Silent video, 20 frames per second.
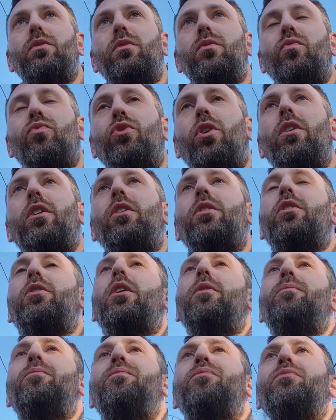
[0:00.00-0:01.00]
not
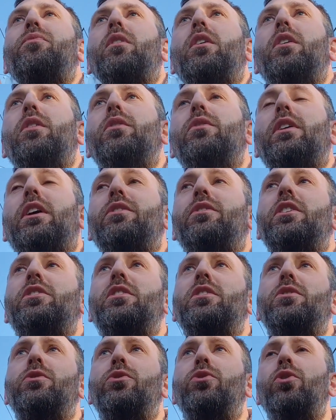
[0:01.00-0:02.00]
that
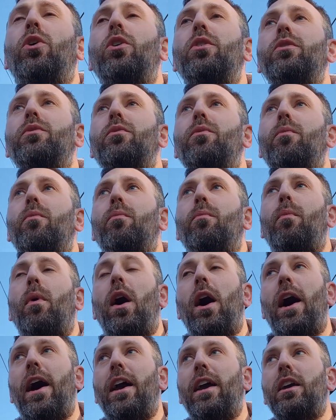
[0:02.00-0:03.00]
this is not
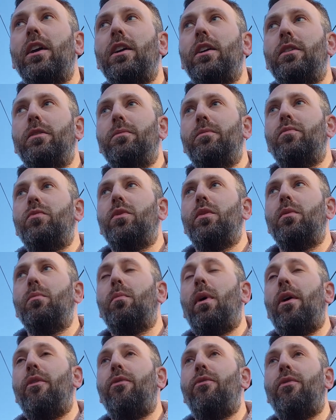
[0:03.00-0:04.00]
my
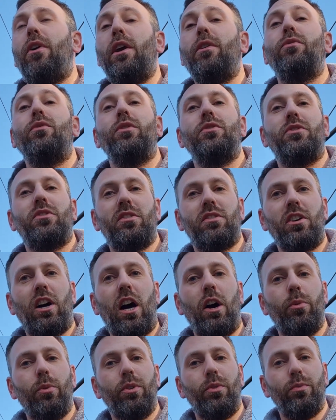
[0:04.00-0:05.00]
favorite
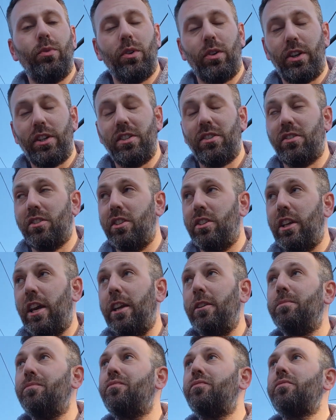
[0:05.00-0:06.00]
Starward release to
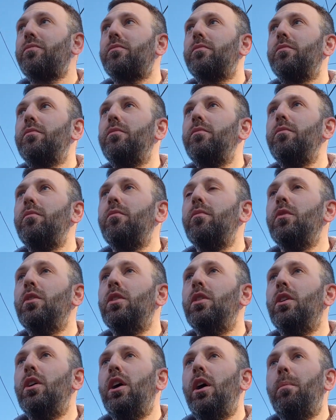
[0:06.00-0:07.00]
date,
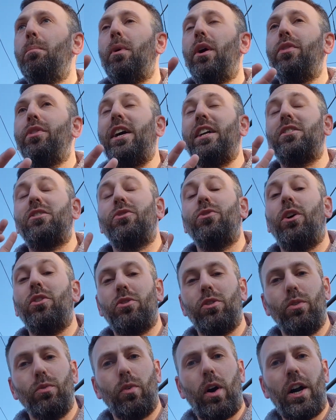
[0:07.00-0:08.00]
but that's
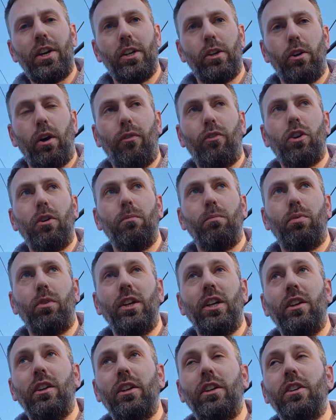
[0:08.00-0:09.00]
not to write it off
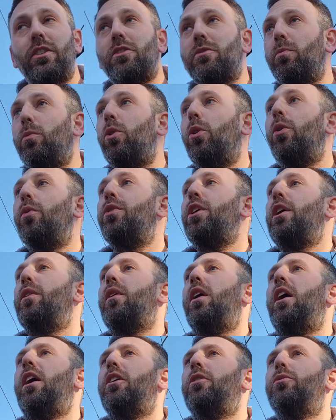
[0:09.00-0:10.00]
completely as well.
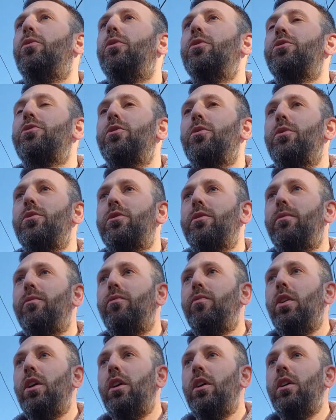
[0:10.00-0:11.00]
There are also
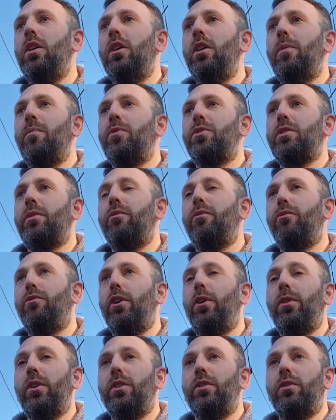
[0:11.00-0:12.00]
some
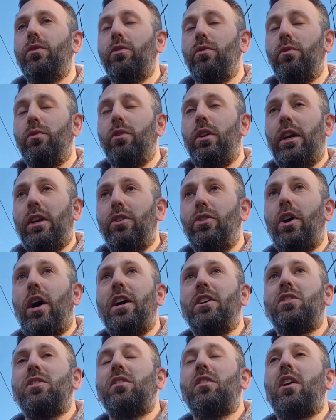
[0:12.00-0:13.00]
very
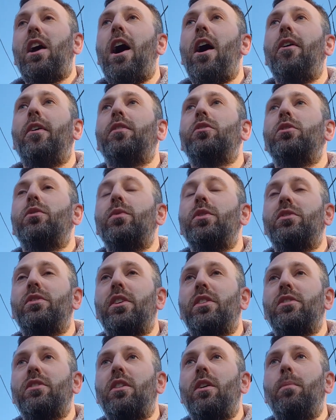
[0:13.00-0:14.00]
nice
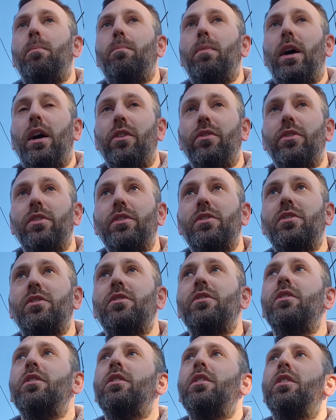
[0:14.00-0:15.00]
characteristics about this.